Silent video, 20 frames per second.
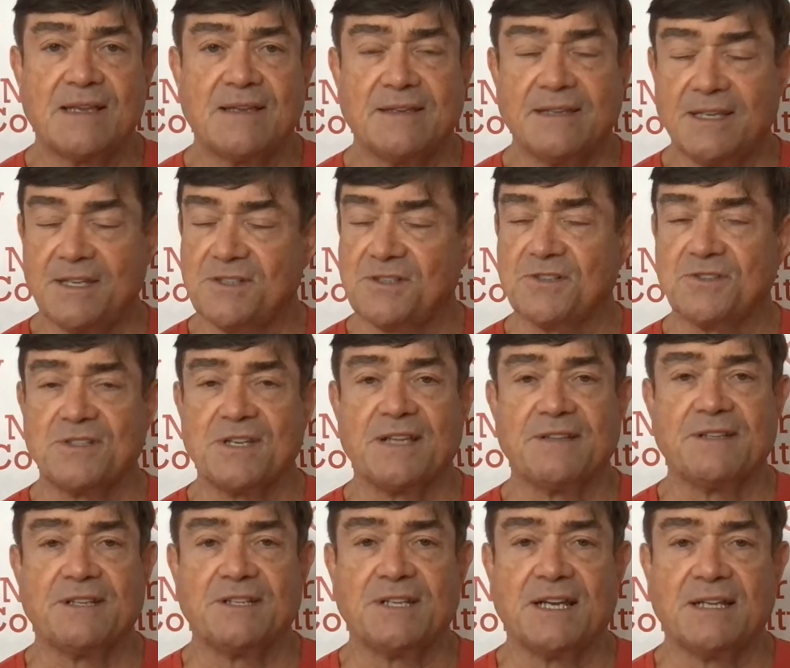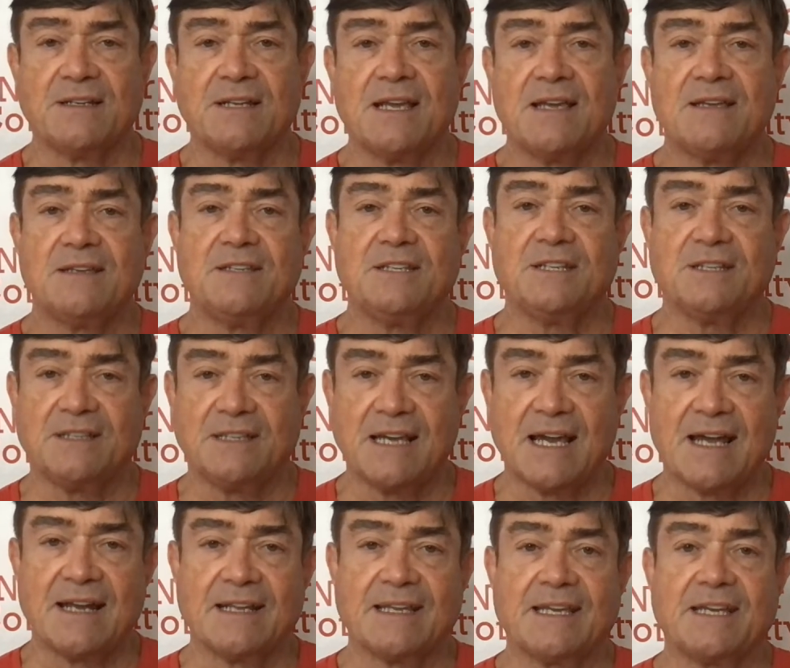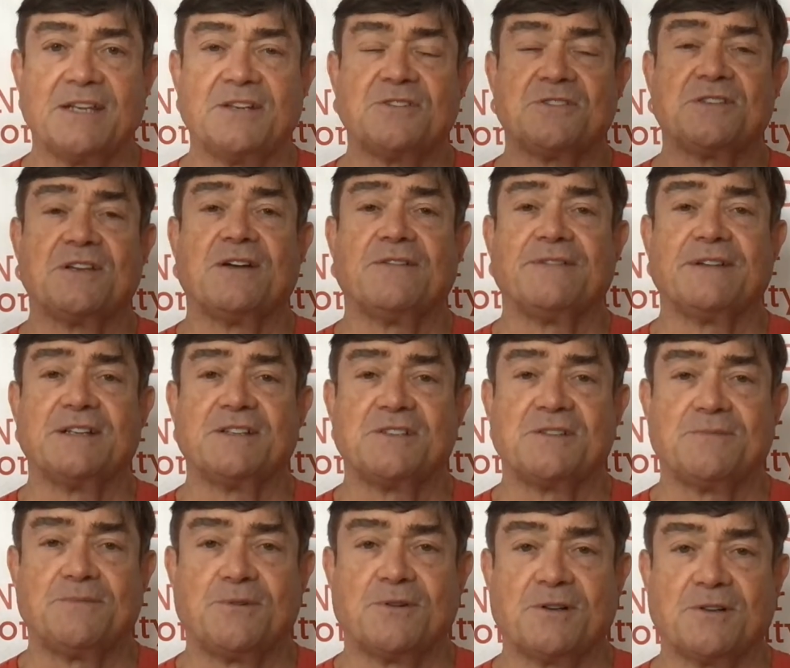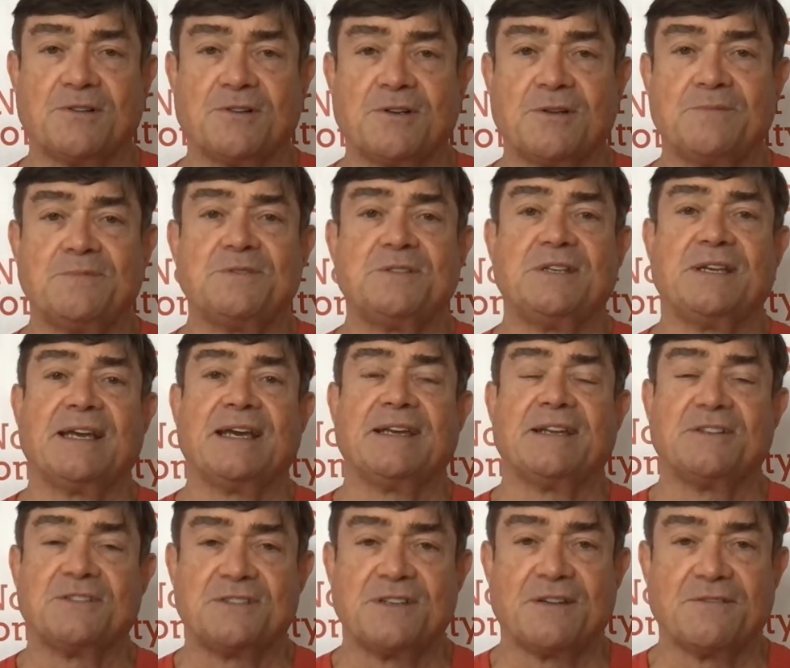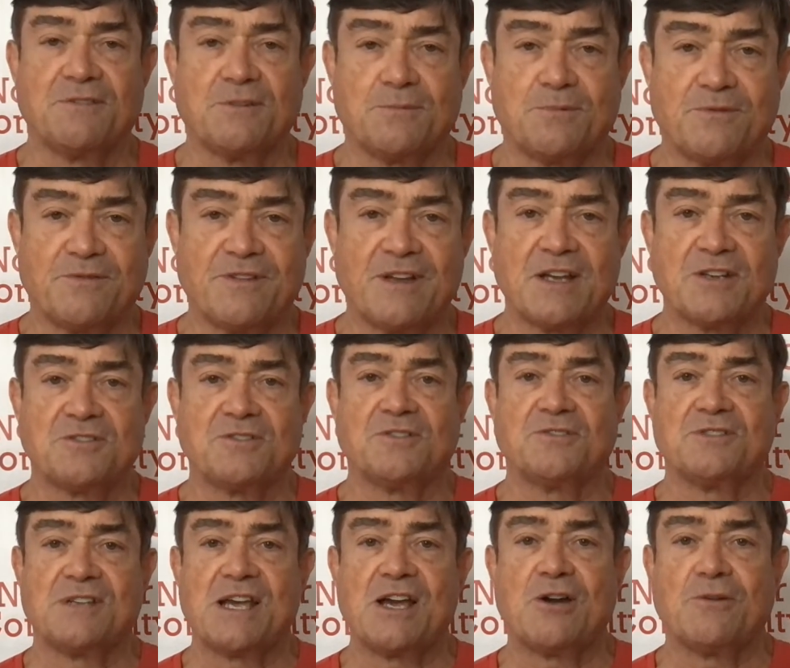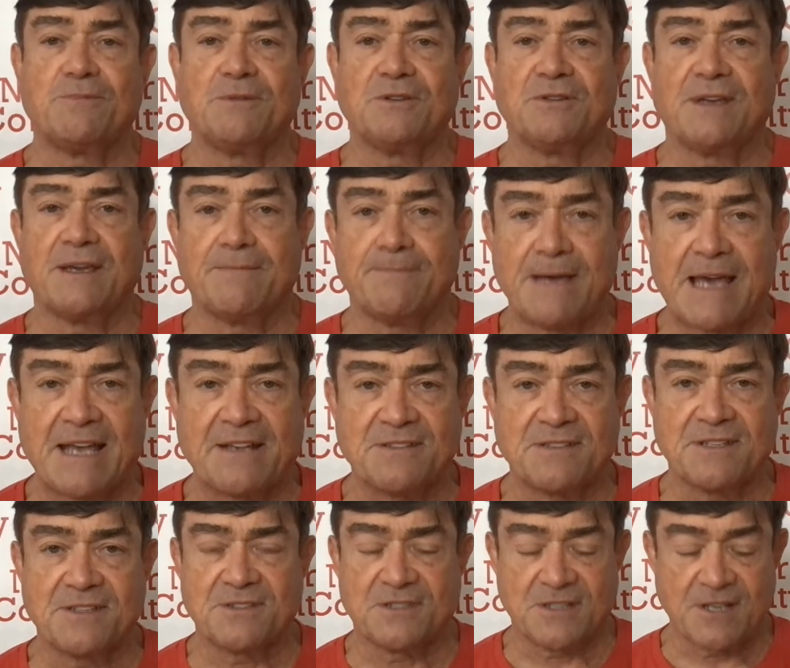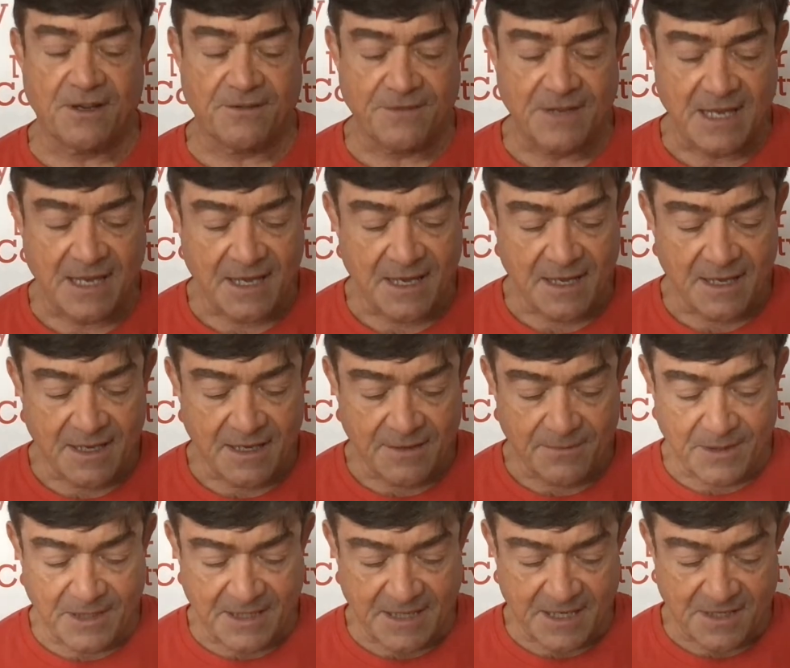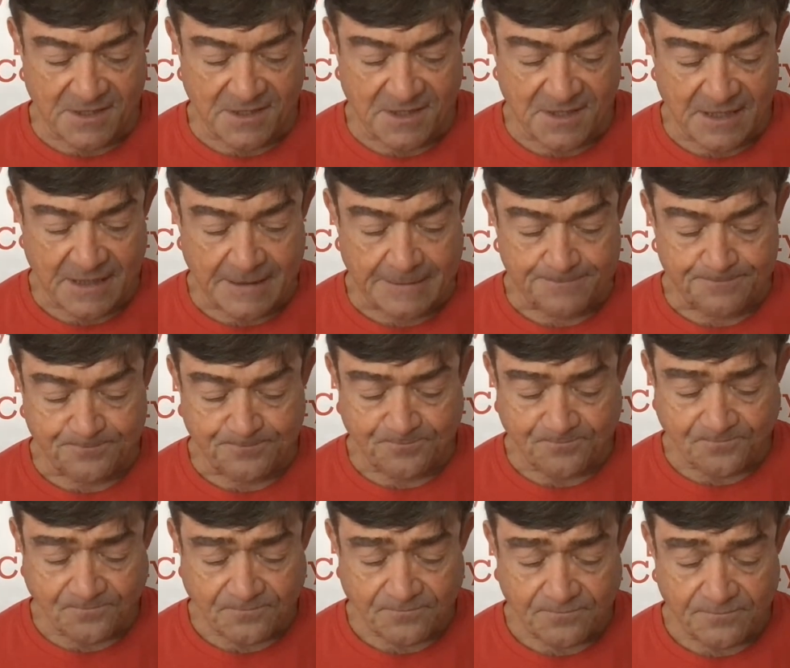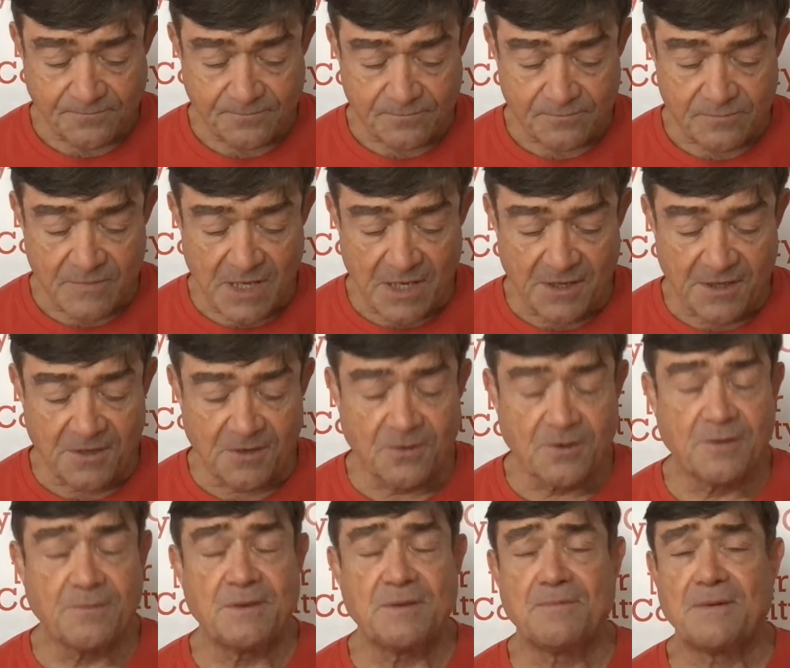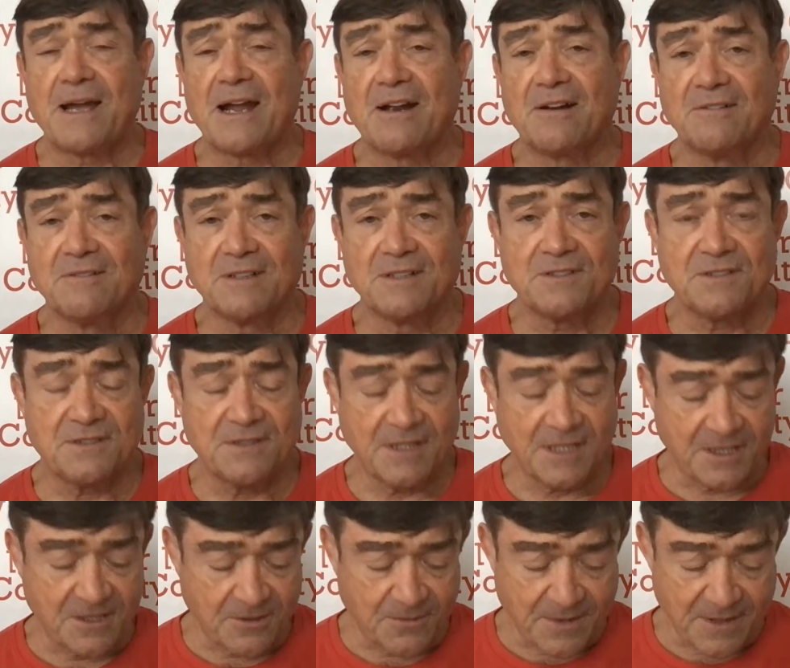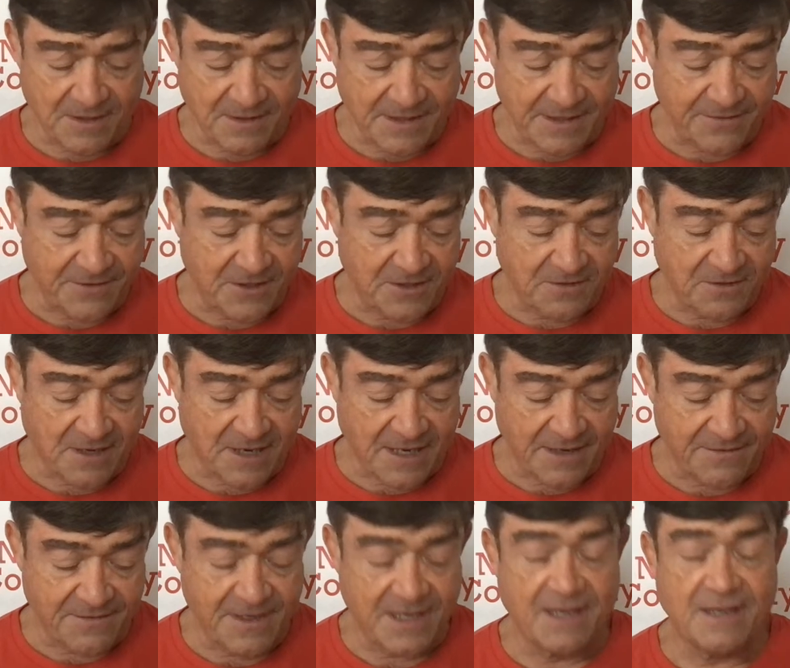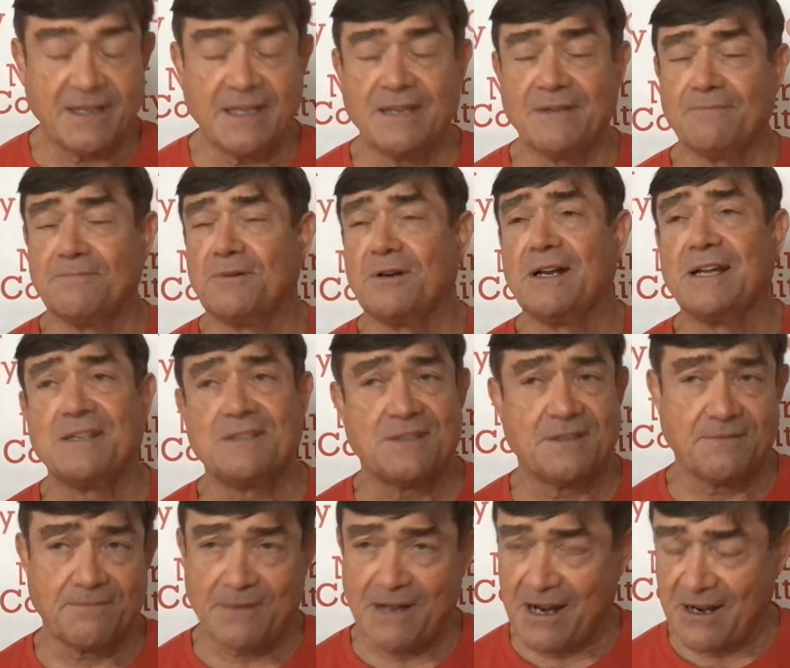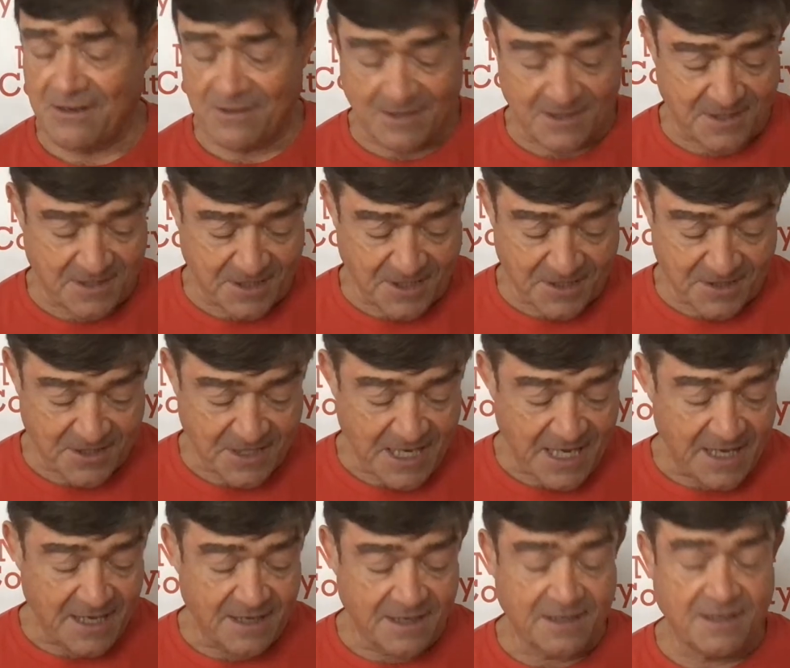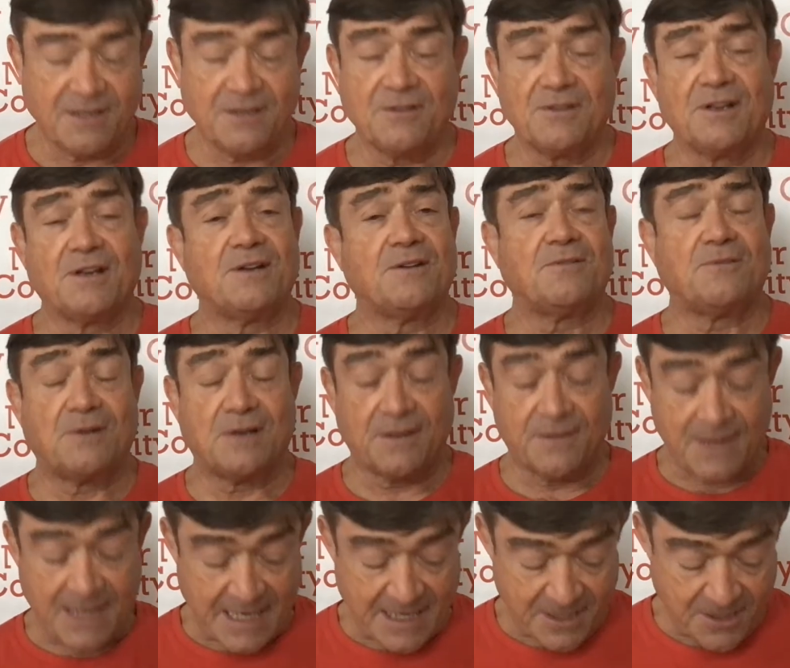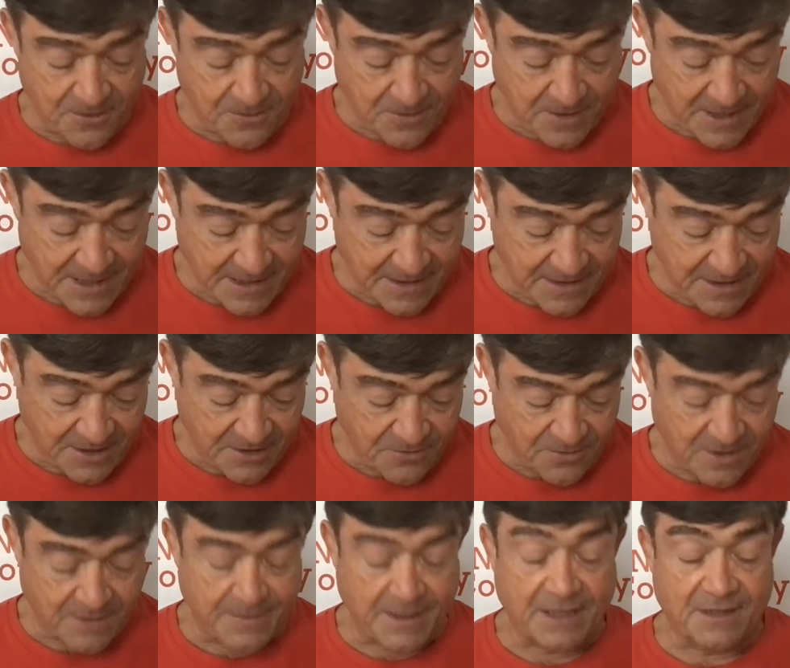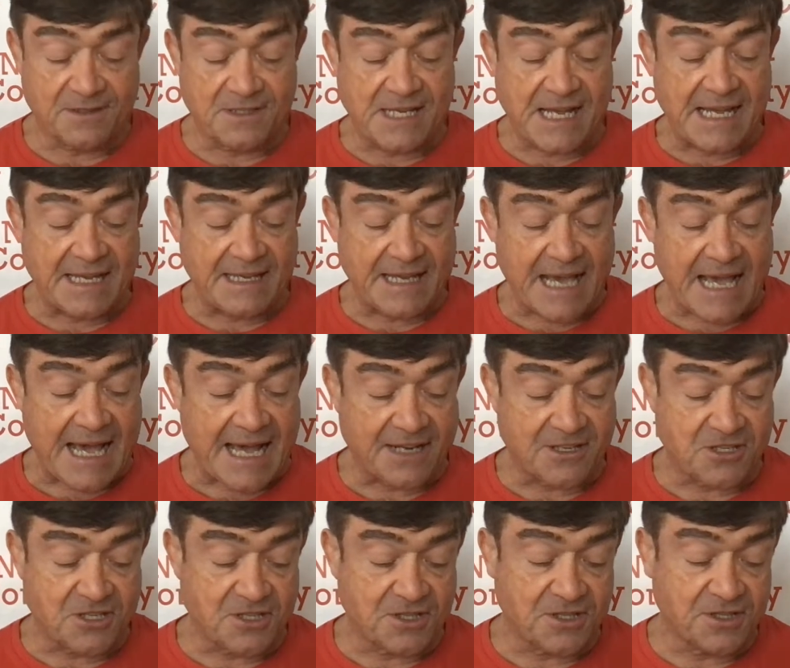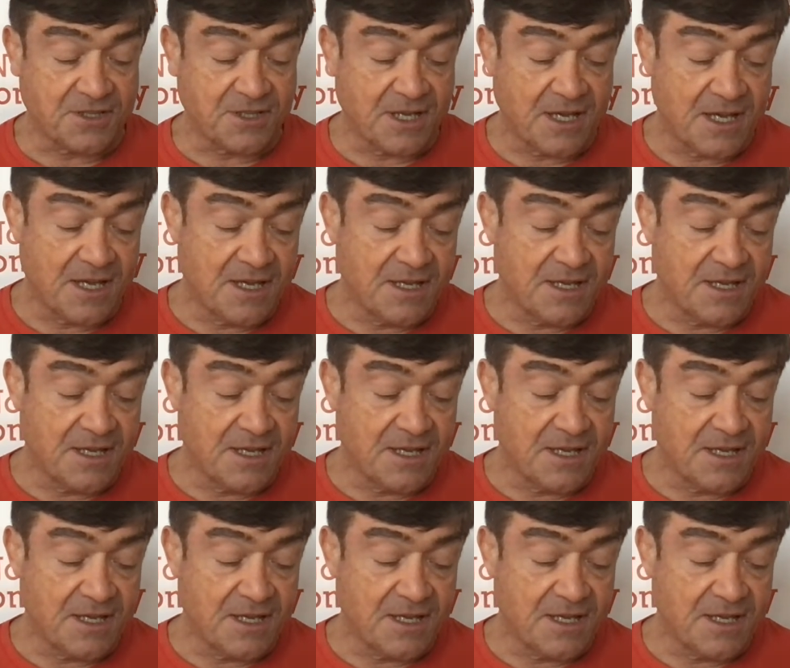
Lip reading: Easier said than done. You got to get yourself into support groups. You get yourself to professionals to help you get past this stuff, because you don't want to be powerless. You don't want to live your life embracing powerlessness. You don't want that. You want to be able to take action.